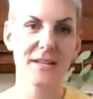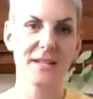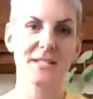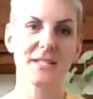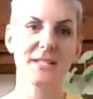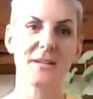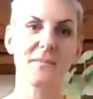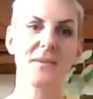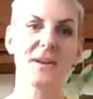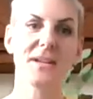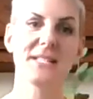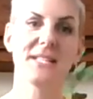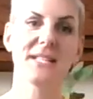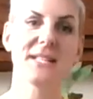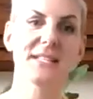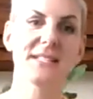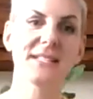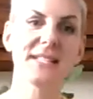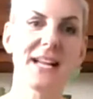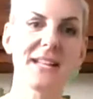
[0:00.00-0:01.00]
So pressing
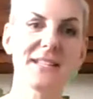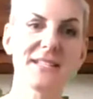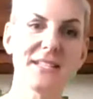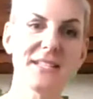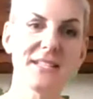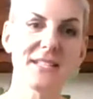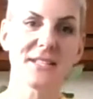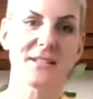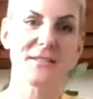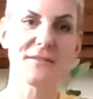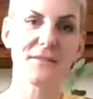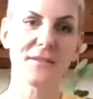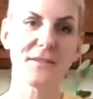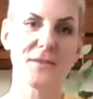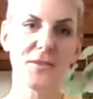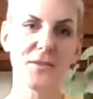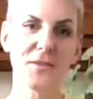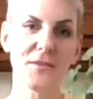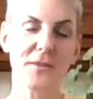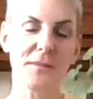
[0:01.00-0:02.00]
this hand into the
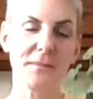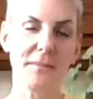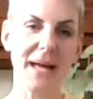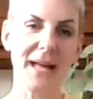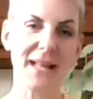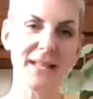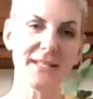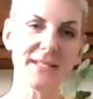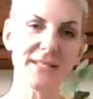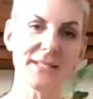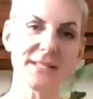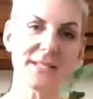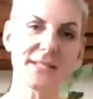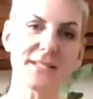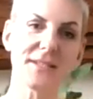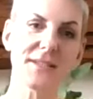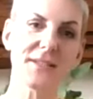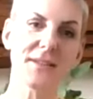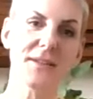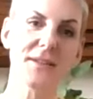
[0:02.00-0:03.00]
floor for balance,
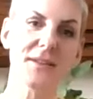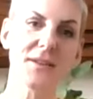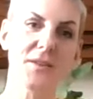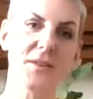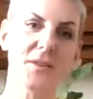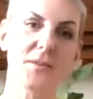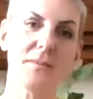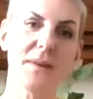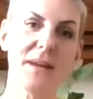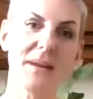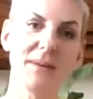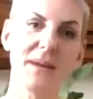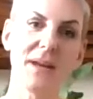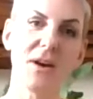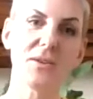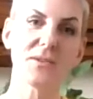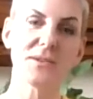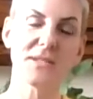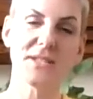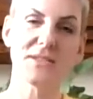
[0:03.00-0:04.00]
or maybe
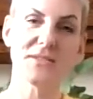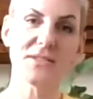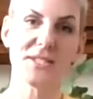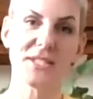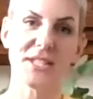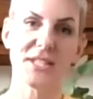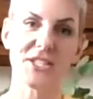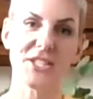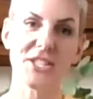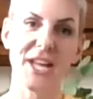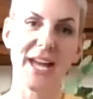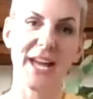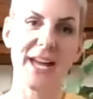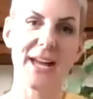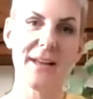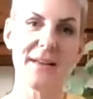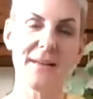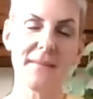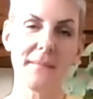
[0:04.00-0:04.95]
holding onto the chair.